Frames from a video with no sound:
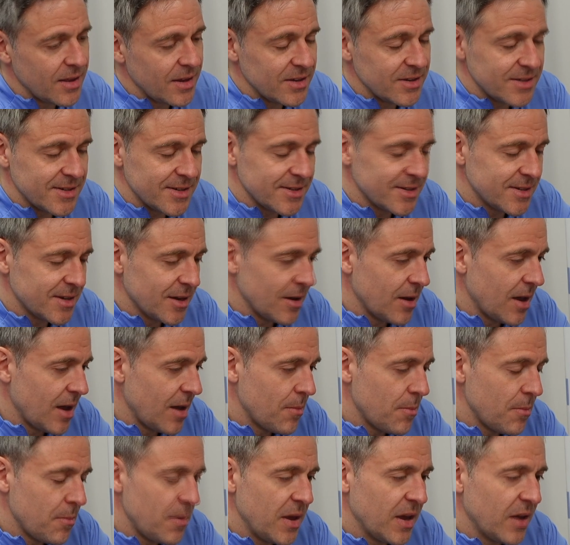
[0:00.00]
this is a
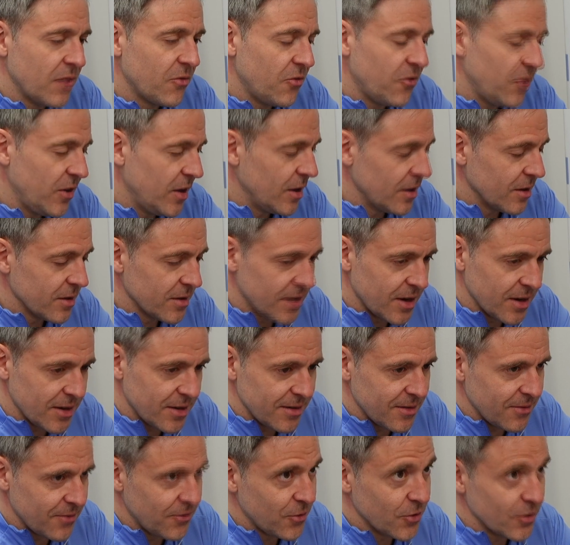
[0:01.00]
big field
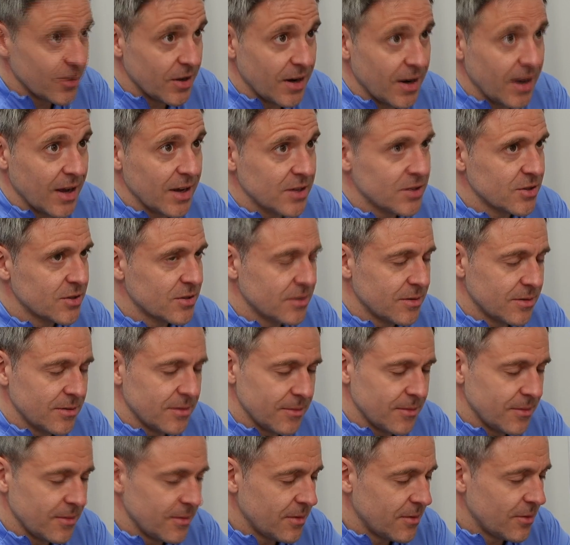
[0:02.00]
that for the next
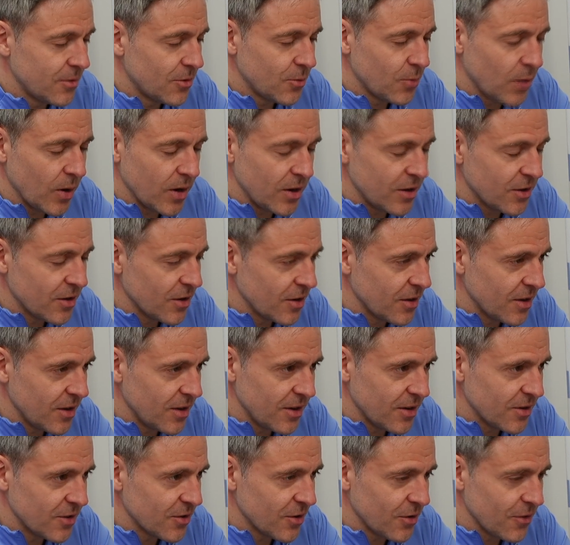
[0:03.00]
20, 30
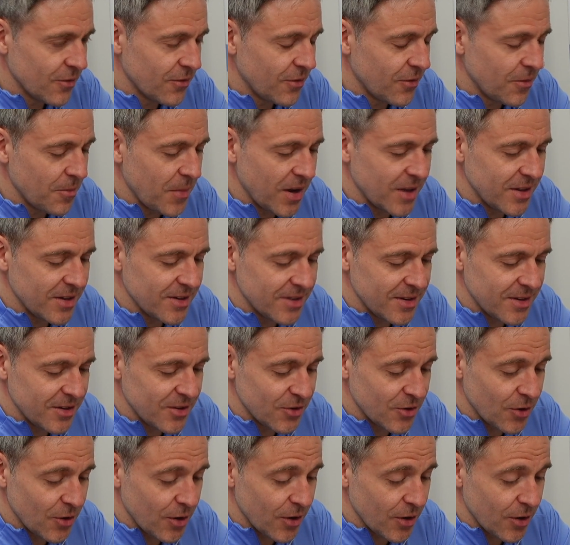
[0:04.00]
years of medicine
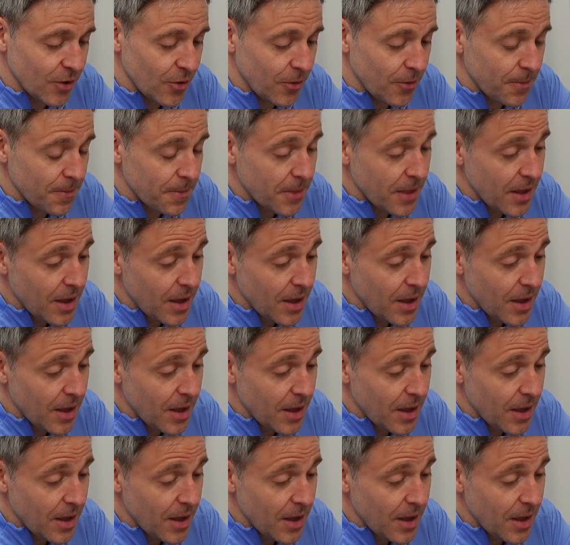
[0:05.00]
is going to go.